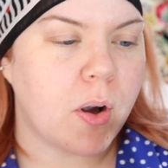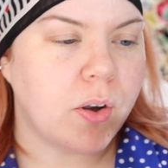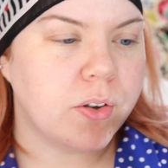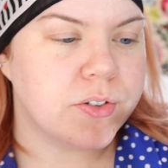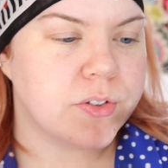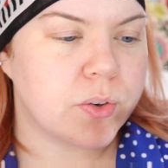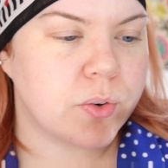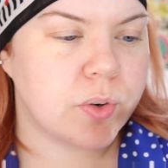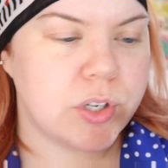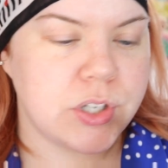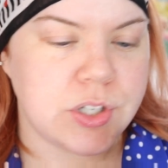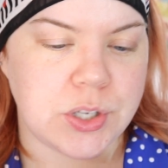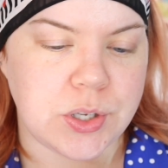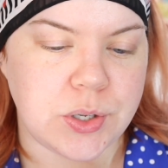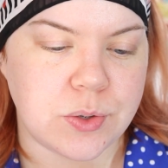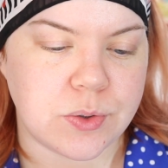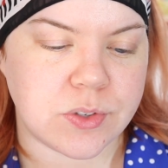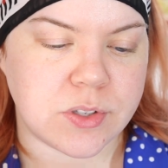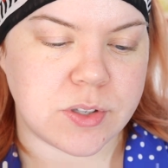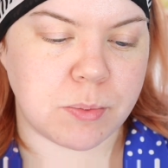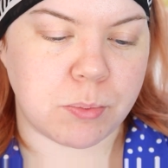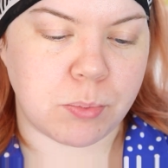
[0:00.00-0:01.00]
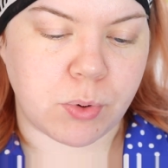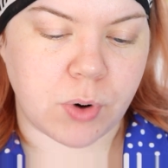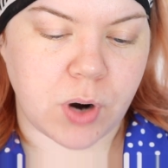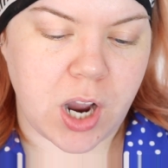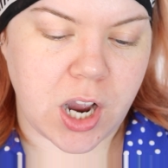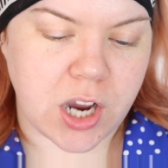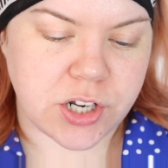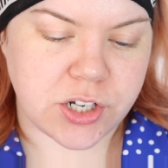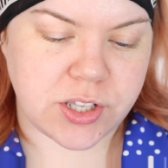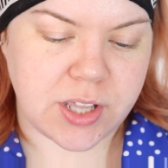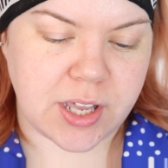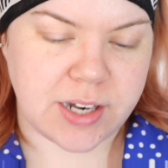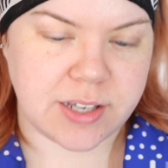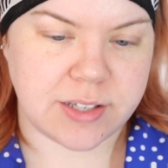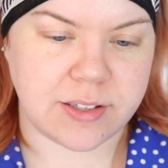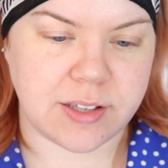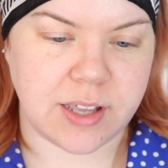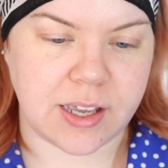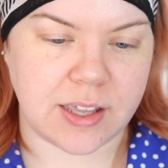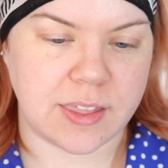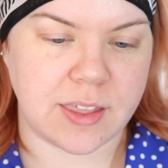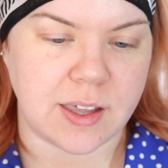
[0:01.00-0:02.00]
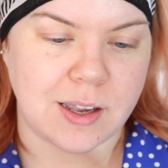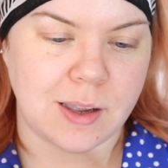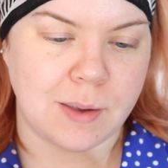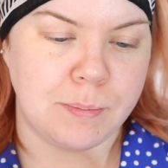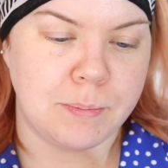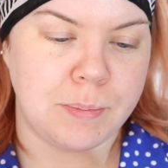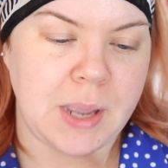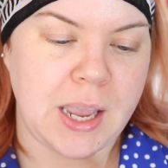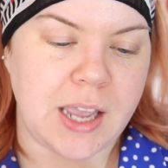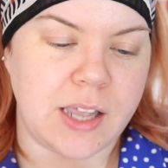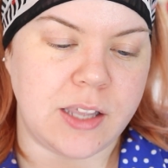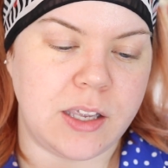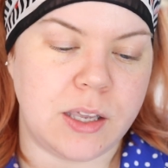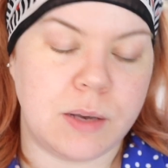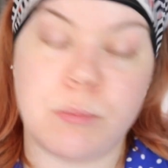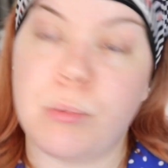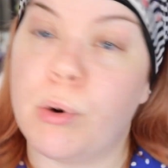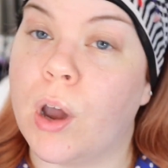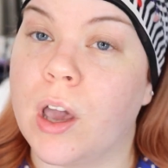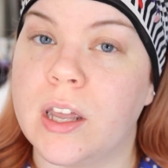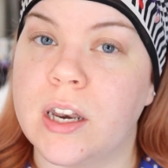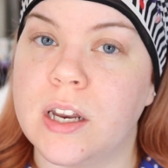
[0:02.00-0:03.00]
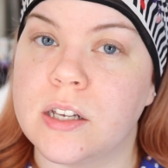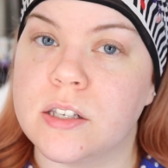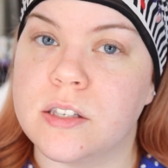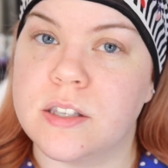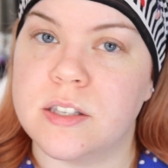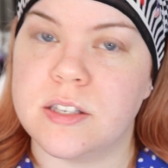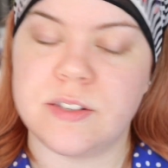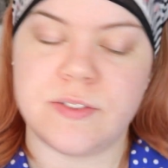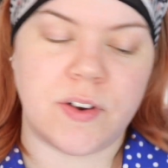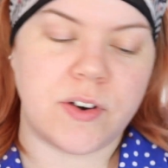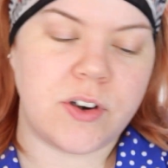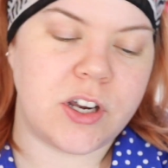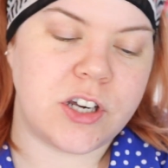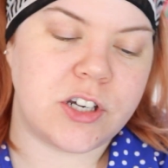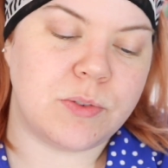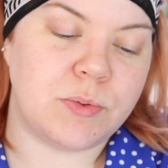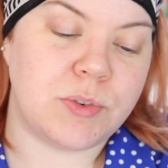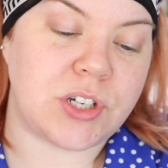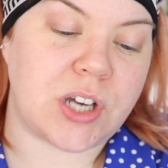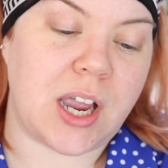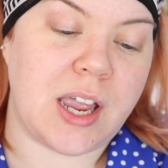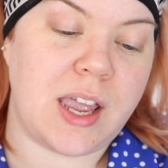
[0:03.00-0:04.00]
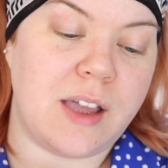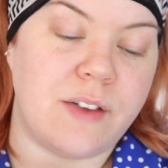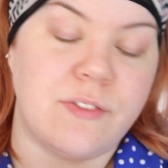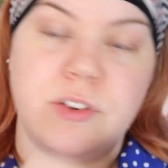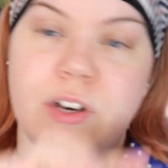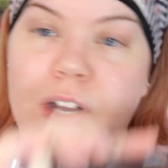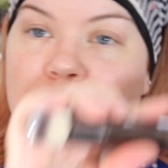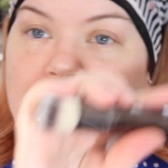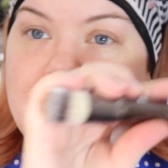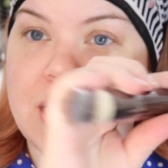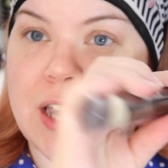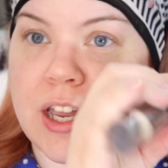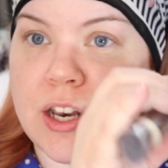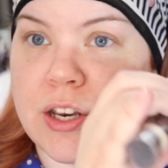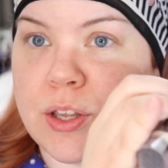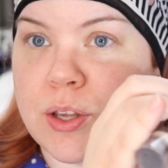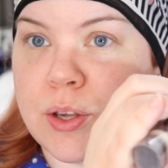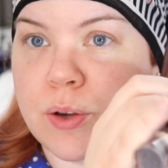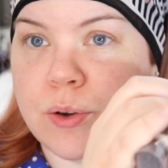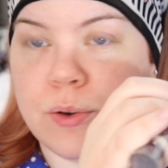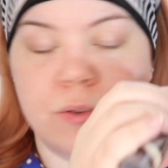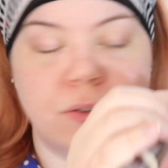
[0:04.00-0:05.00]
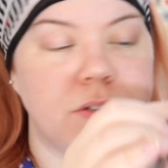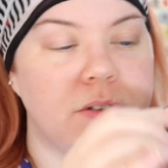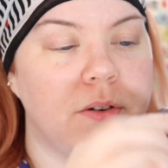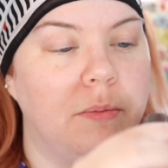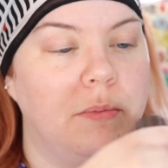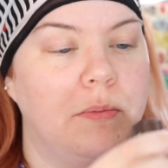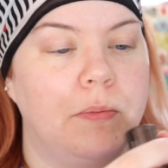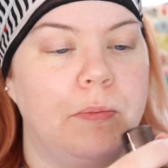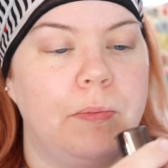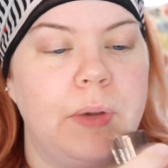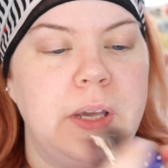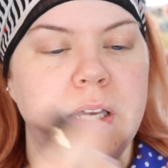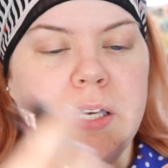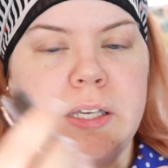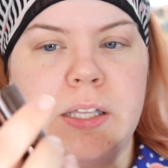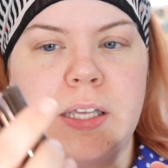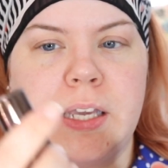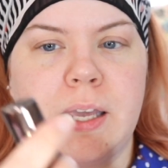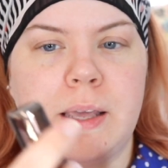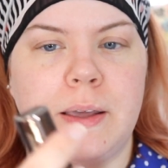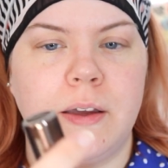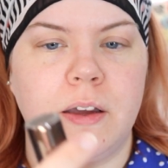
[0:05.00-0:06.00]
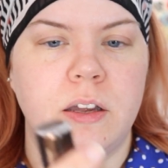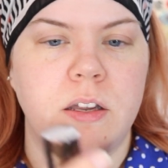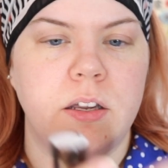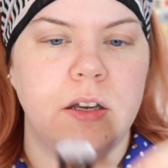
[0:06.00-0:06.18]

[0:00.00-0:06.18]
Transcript: also going to use the brush that is like the companion product to this foundation, which I have not yet used. I'm peeling it